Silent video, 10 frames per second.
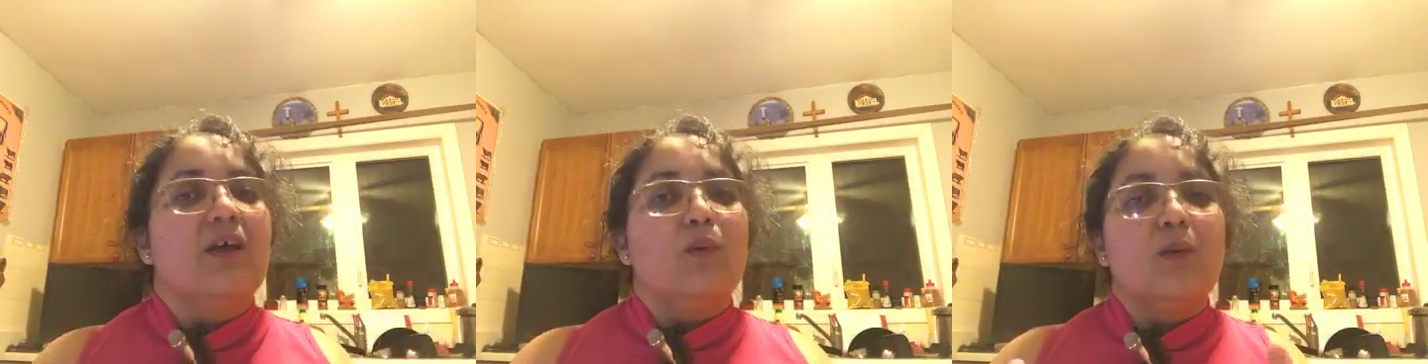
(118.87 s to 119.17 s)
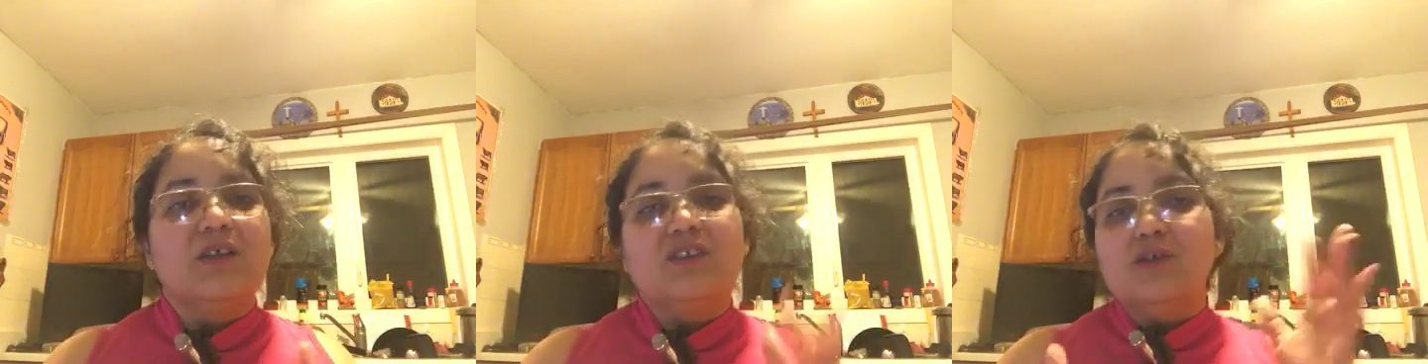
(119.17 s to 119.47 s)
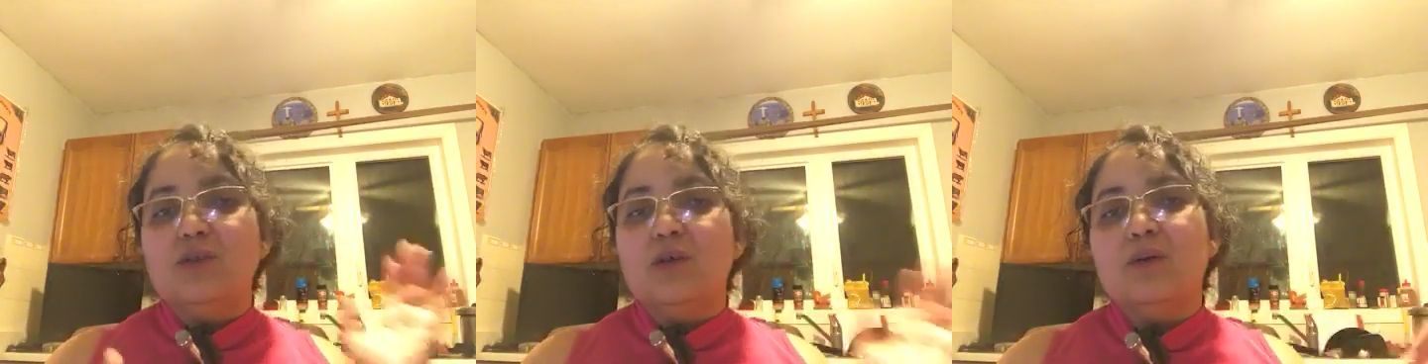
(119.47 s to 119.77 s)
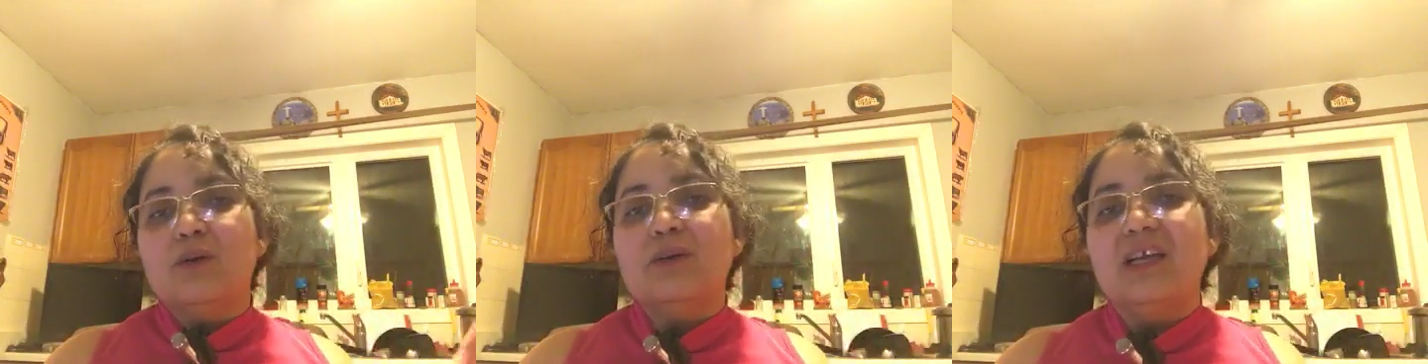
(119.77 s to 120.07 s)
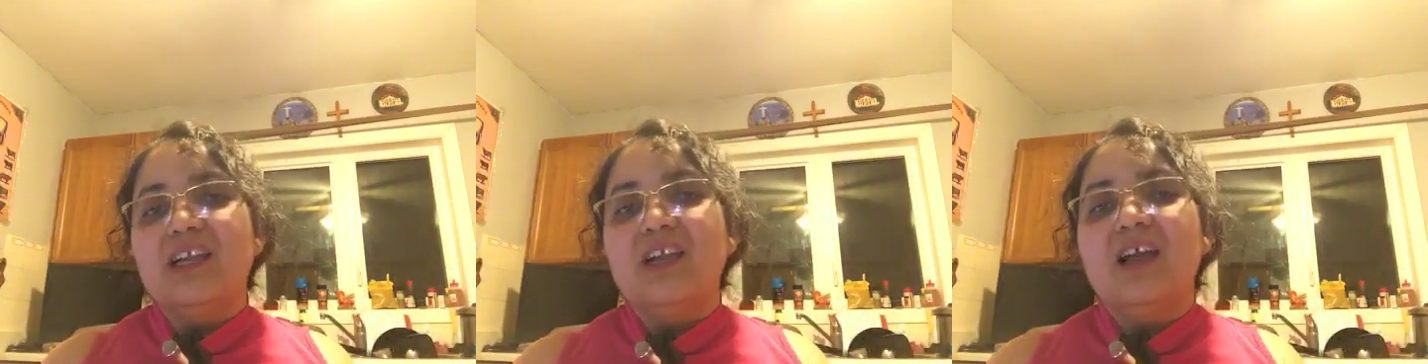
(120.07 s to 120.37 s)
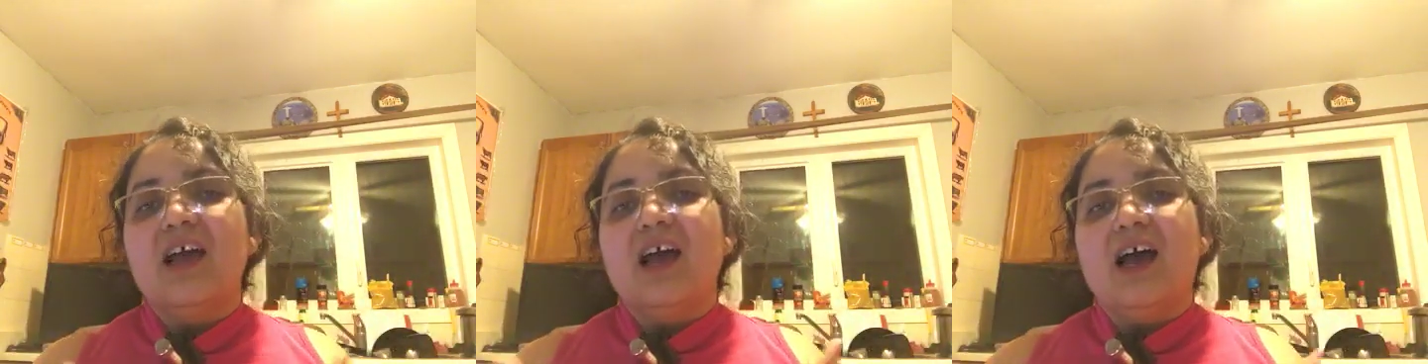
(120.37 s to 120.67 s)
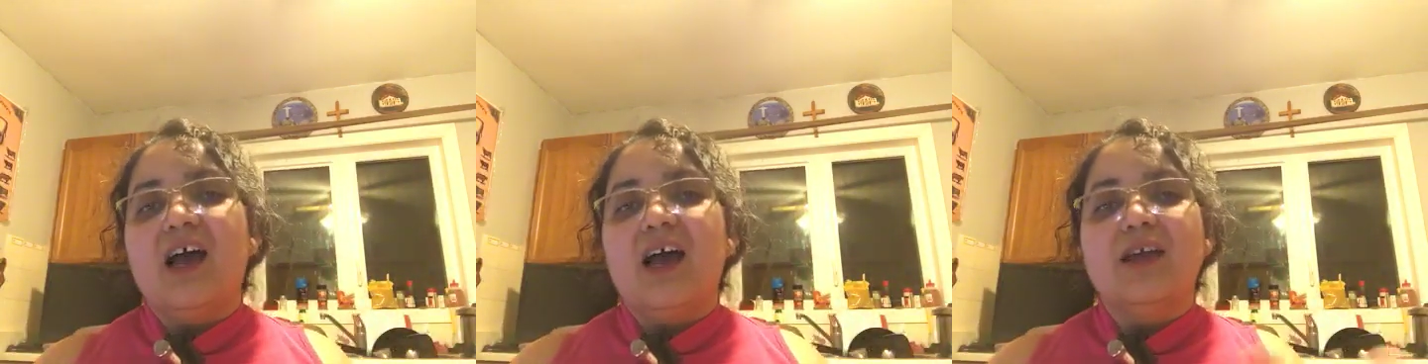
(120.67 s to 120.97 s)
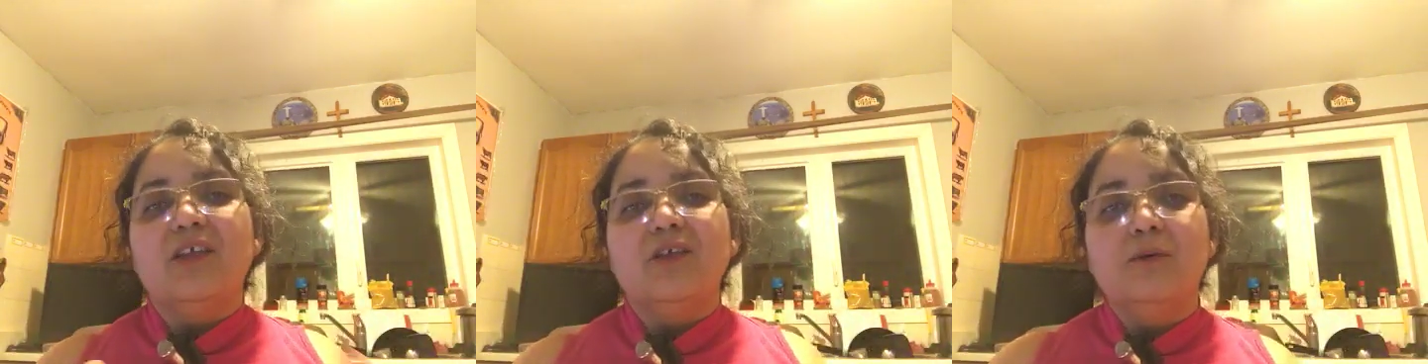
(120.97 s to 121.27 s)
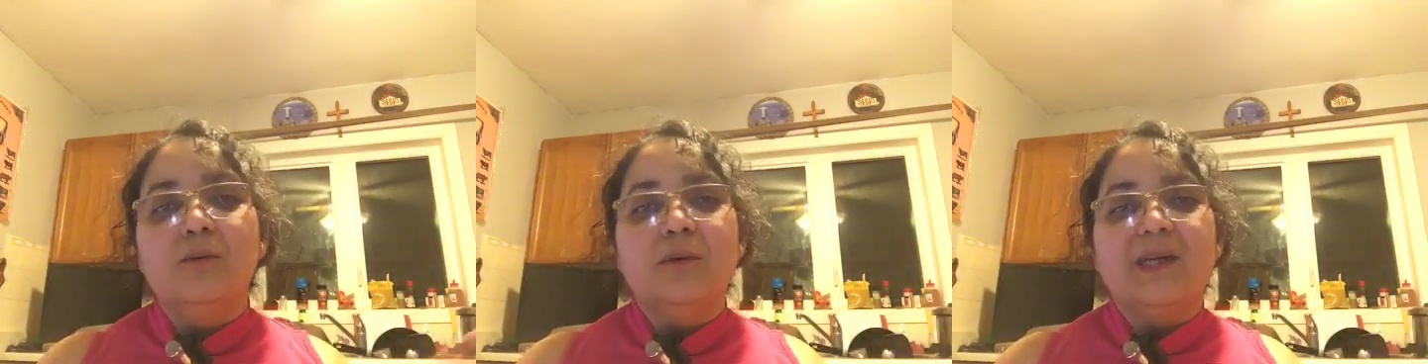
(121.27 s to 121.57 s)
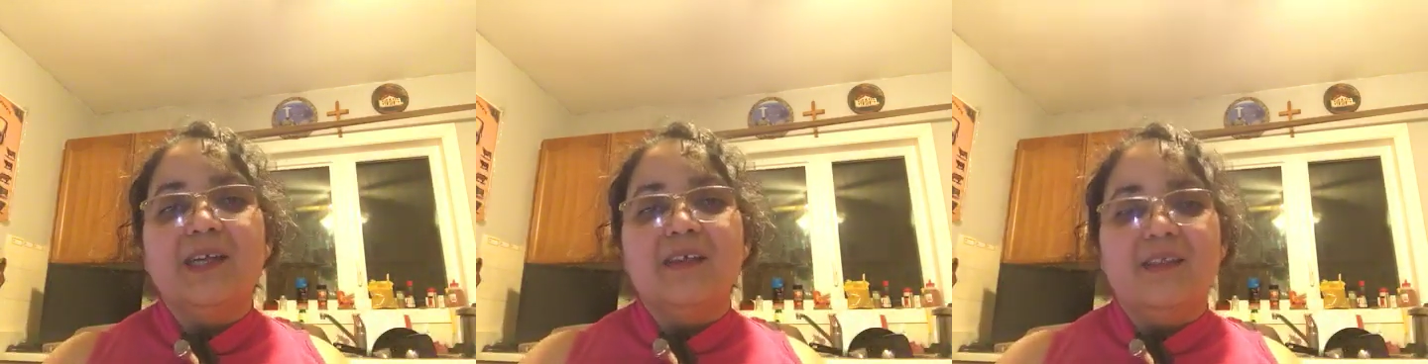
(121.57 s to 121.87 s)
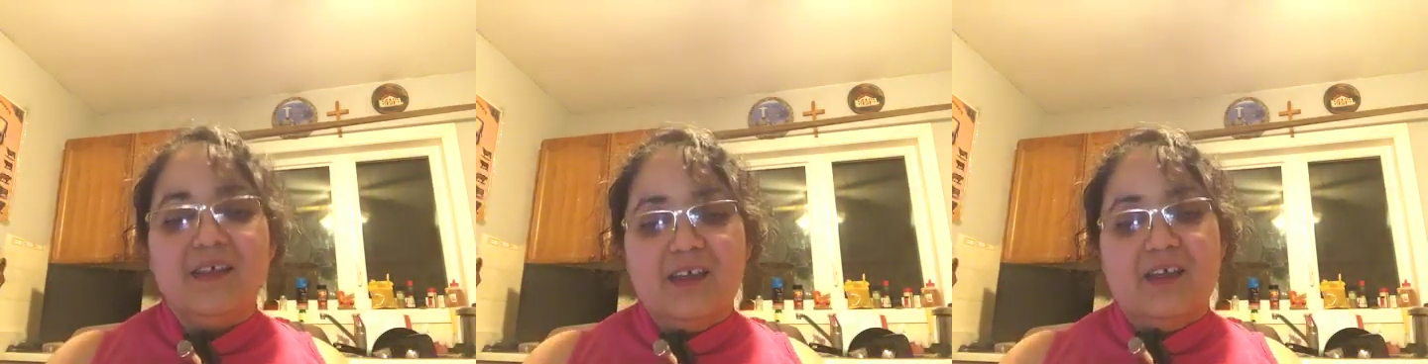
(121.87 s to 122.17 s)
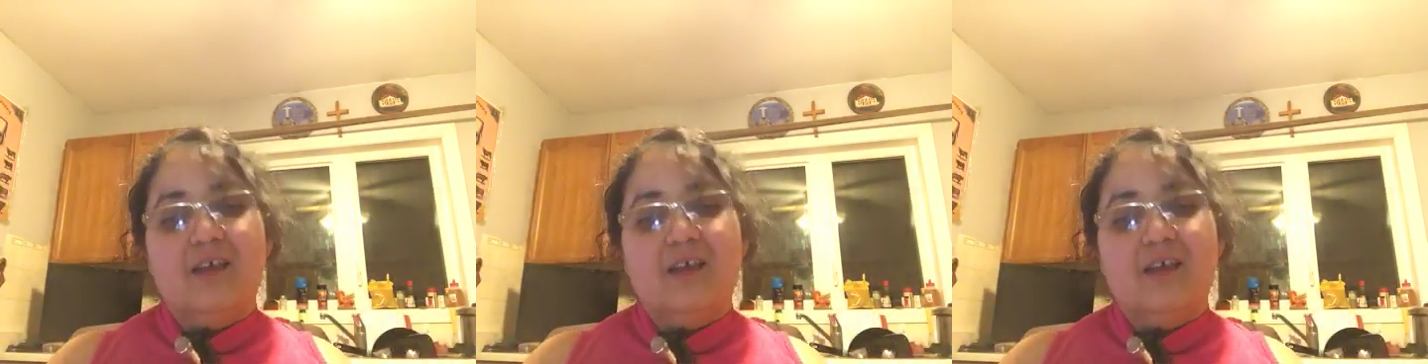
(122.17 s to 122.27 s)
once you know already I, you, we, they.